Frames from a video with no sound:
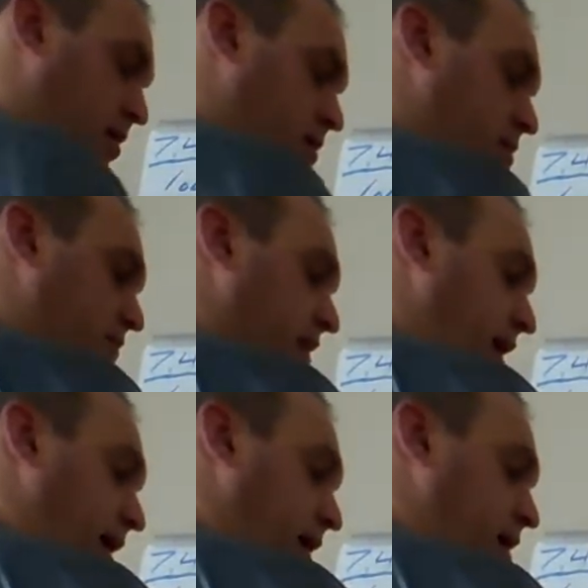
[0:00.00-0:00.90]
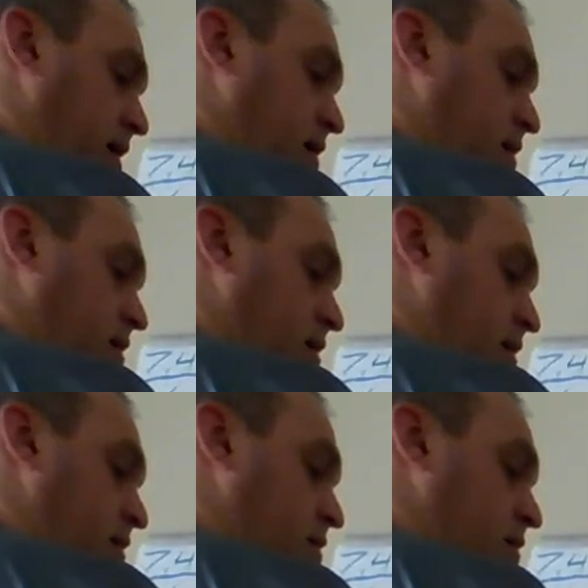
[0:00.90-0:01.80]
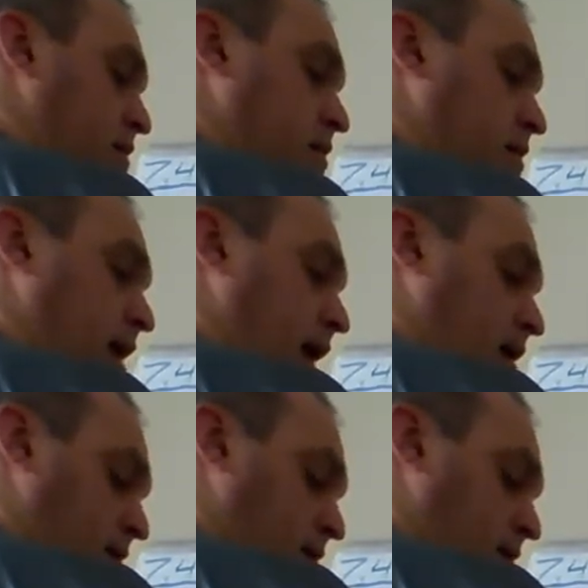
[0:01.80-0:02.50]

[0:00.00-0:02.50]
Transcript: over here, okay,